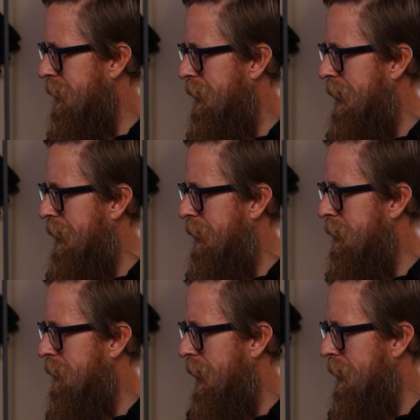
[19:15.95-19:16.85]

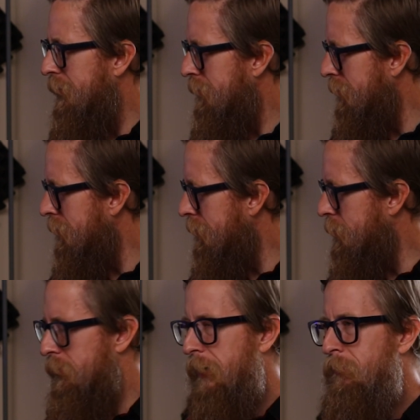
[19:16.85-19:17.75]
And I didn't
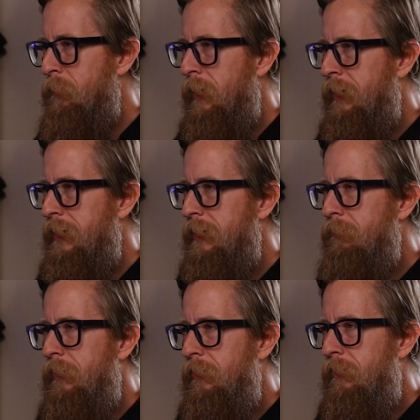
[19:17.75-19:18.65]
do that for money, and
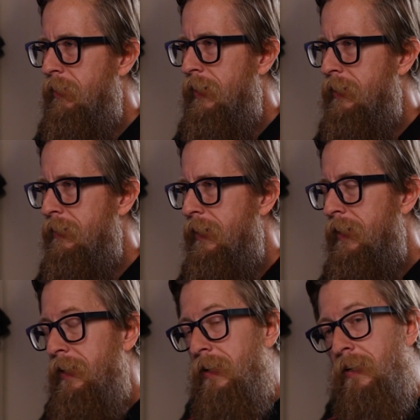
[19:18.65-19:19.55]
it felt great.
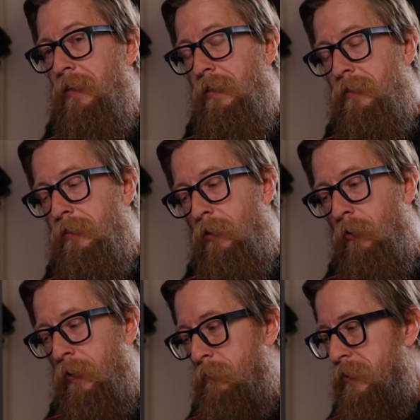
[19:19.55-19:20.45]

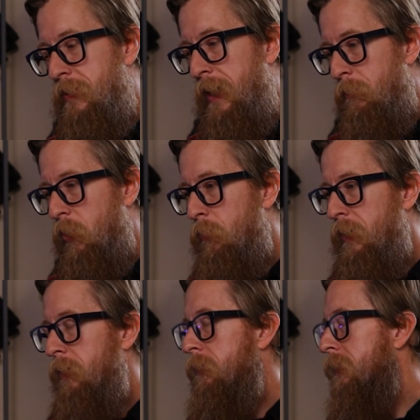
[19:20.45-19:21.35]
So it was in that
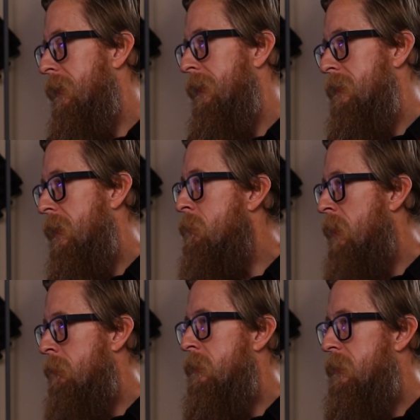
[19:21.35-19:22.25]
moment I realized, hey,
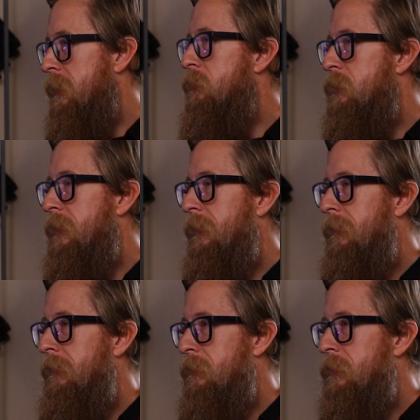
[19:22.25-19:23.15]
maybe
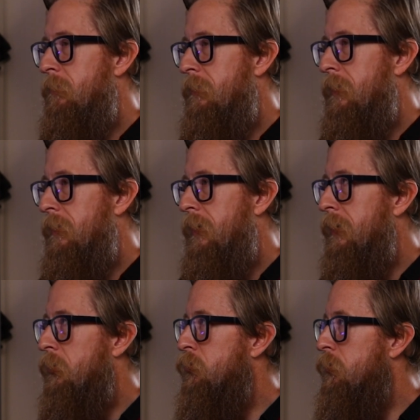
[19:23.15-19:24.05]
teaching is something that
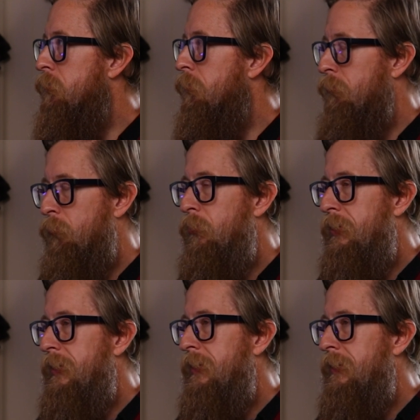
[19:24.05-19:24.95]
I could do for
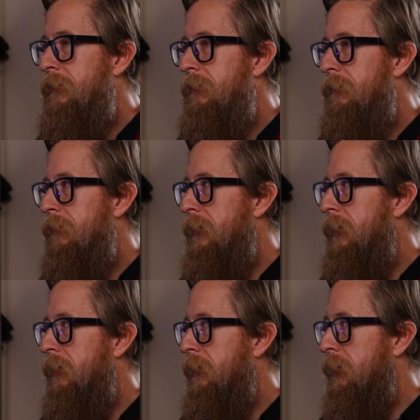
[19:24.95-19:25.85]
free
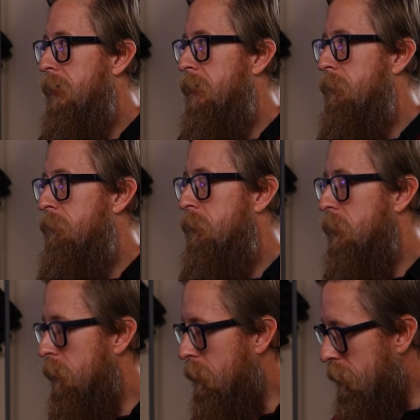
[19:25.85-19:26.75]
and
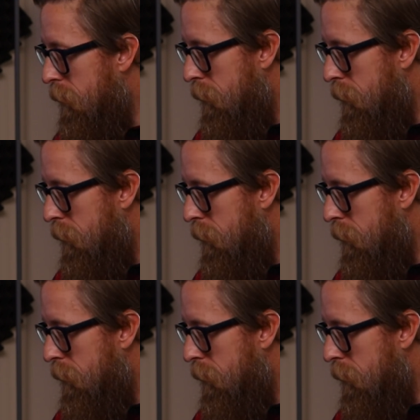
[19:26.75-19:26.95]
feel